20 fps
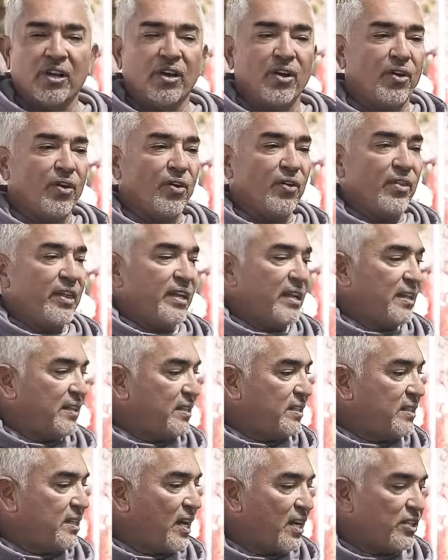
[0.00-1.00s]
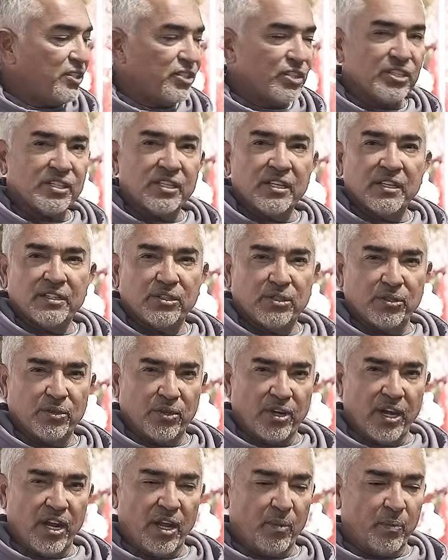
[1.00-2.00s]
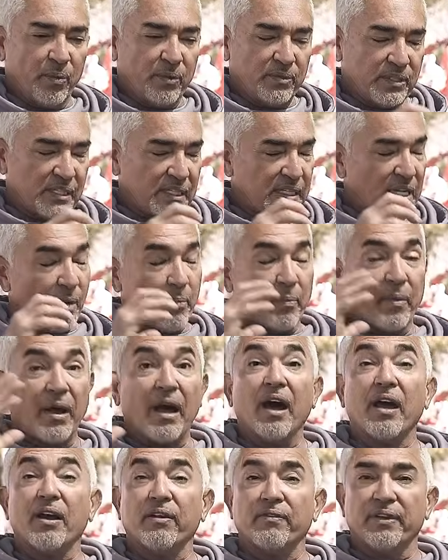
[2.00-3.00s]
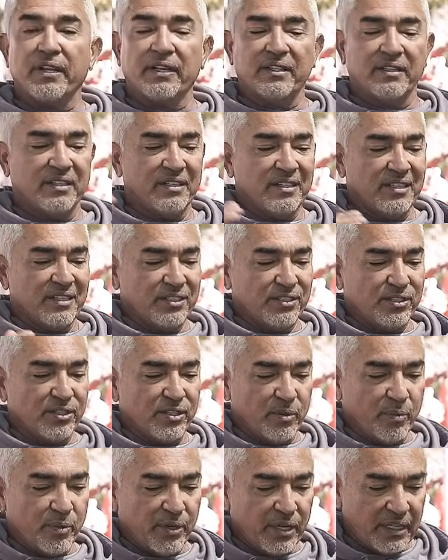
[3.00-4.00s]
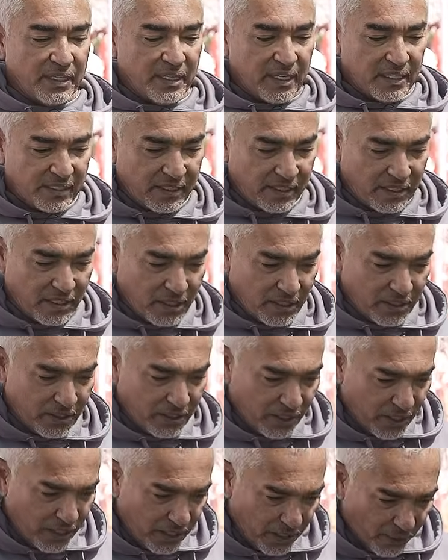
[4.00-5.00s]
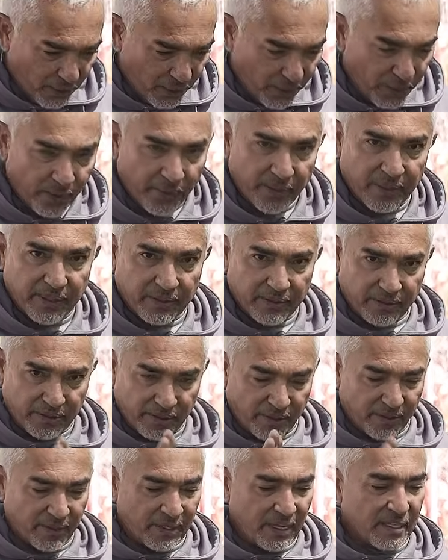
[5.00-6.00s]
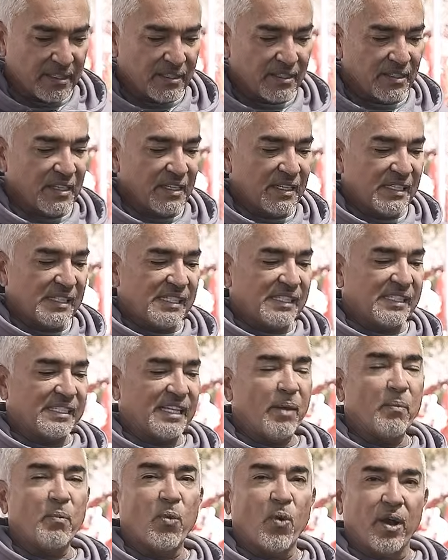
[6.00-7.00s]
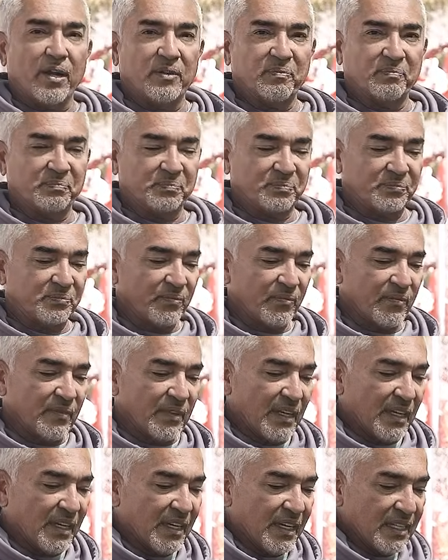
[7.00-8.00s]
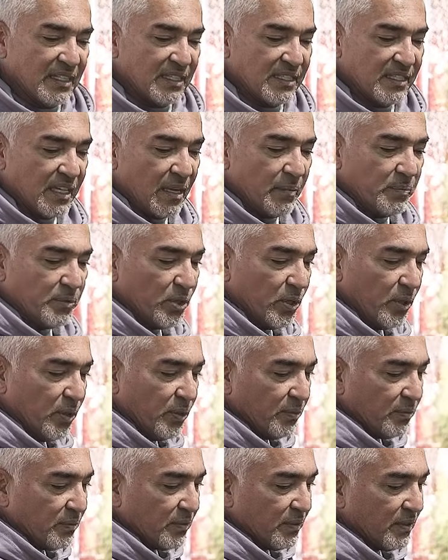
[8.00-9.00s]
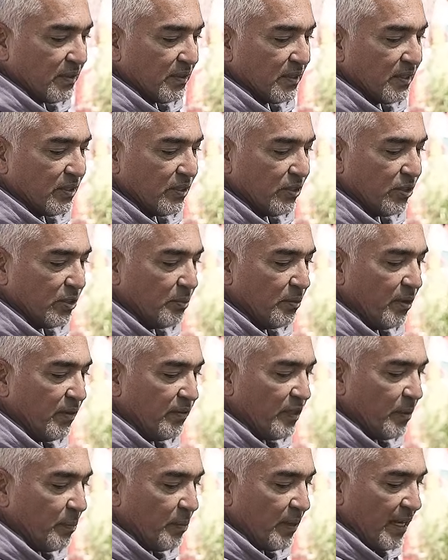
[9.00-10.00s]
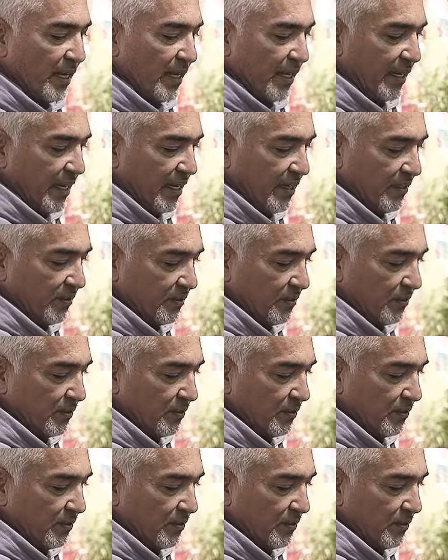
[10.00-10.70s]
or the touch to help him snap out of it so the brain doesn't continue going. So that's step one. Step two, you move the plate again.